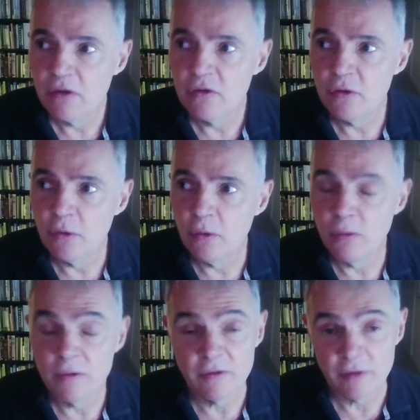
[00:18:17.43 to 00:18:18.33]

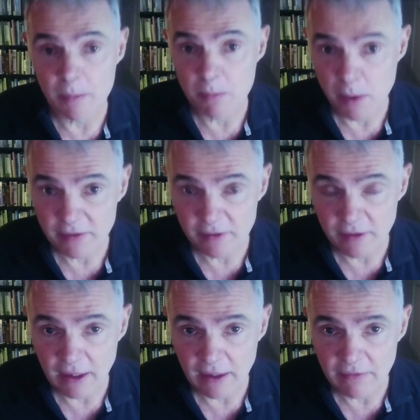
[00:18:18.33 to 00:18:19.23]
to some
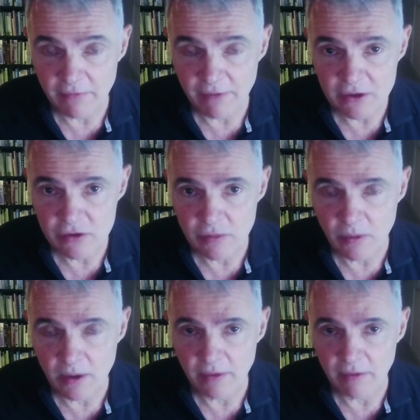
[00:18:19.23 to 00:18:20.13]
Western intervention
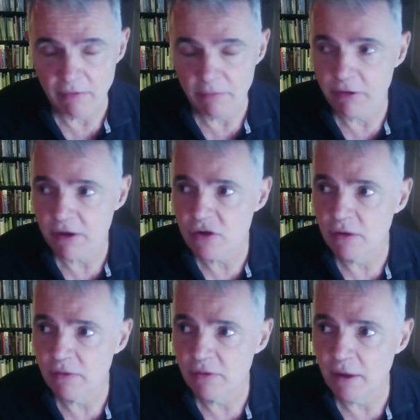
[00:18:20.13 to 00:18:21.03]
when the
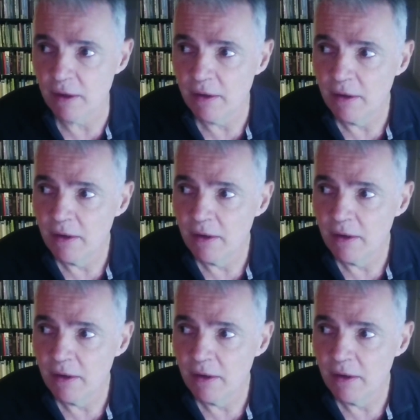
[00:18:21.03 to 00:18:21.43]
repression of the